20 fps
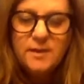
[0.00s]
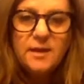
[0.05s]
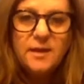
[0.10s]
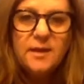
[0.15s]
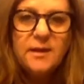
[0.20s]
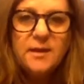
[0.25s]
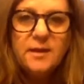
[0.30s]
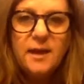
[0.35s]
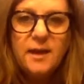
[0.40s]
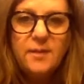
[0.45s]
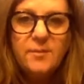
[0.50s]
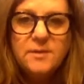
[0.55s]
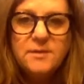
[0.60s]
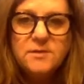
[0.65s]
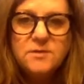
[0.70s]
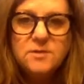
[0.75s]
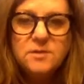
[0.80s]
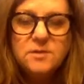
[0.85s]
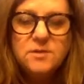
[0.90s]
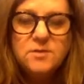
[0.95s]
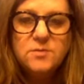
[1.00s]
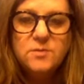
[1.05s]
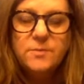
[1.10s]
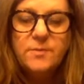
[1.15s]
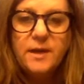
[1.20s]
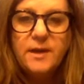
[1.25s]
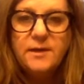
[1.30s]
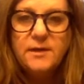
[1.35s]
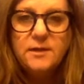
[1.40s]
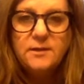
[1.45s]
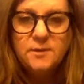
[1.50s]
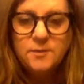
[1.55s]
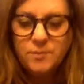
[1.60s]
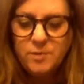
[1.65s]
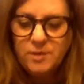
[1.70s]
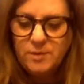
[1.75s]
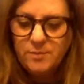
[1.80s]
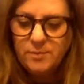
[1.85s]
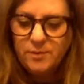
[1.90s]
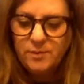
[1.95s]
Amos is reminding the
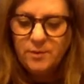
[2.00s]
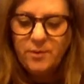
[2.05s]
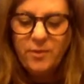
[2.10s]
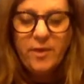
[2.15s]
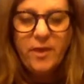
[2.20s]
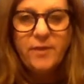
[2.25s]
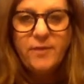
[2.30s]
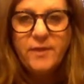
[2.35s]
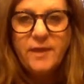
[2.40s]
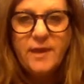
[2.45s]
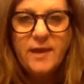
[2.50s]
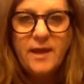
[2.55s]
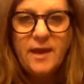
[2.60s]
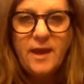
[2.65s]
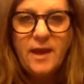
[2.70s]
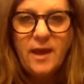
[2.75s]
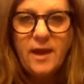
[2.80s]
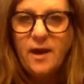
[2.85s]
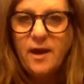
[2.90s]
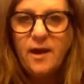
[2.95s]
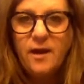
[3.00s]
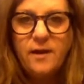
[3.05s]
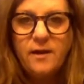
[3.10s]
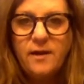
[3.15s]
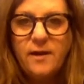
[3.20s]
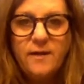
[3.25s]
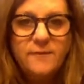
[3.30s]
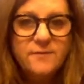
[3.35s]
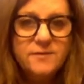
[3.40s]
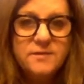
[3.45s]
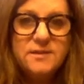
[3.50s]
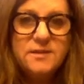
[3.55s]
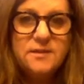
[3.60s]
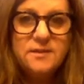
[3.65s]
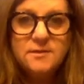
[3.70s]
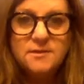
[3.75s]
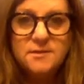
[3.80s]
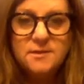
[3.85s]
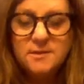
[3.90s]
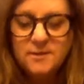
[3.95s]
people that they have
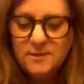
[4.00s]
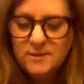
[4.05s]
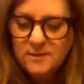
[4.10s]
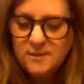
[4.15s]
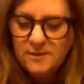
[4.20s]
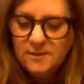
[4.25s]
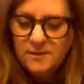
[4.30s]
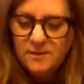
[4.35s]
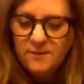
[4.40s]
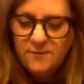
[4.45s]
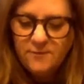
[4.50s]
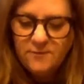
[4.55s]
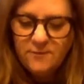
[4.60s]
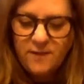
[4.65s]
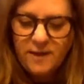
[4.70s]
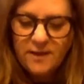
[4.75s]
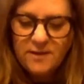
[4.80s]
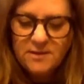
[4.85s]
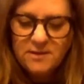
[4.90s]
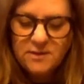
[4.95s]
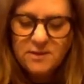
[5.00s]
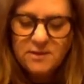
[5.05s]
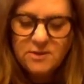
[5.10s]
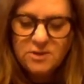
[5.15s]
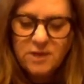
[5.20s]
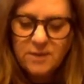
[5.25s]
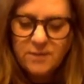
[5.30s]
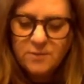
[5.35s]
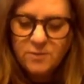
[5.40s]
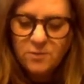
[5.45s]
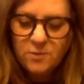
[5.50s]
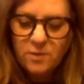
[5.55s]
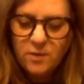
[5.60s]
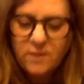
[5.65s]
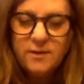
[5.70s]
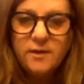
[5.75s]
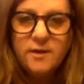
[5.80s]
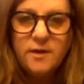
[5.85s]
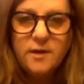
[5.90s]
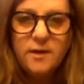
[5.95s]
sinned. In fact, in chapter
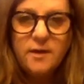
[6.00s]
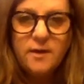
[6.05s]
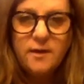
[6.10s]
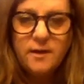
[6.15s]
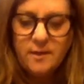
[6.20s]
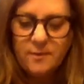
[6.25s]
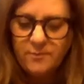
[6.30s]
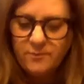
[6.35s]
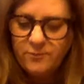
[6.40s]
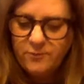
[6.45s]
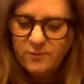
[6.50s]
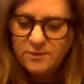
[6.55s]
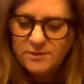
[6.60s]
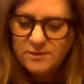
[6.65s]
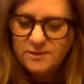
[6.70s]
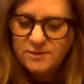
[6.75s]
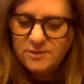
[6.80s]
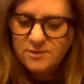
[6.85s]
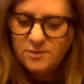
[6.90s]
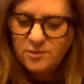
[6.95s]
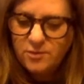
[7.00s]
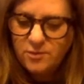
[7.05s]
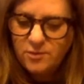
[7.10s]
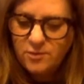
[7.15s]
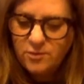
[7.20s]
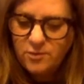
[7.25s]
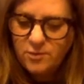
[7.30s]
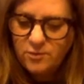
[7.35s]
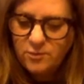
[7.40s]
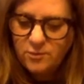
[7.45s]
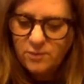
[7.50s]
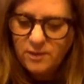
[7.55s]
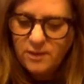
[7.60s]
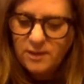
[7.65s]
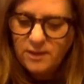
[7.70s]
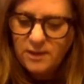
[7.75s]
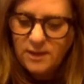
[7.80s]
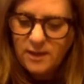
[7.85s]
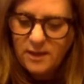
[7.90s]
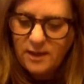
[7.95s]
1, verses
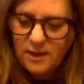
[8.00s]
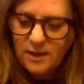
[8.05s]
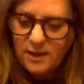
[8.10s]
3,